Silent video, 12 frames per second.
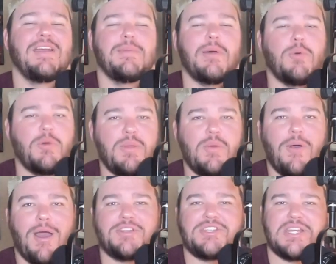but we'll be
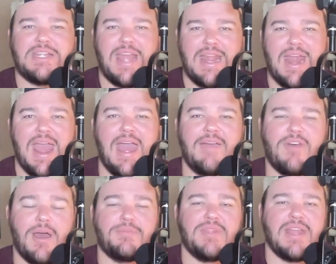watching and have
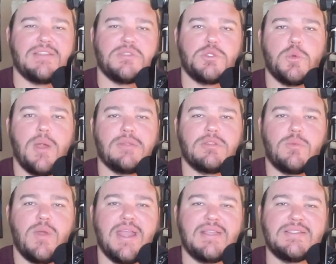updates throughout the
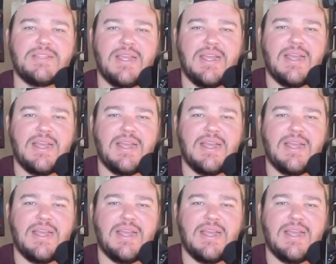race.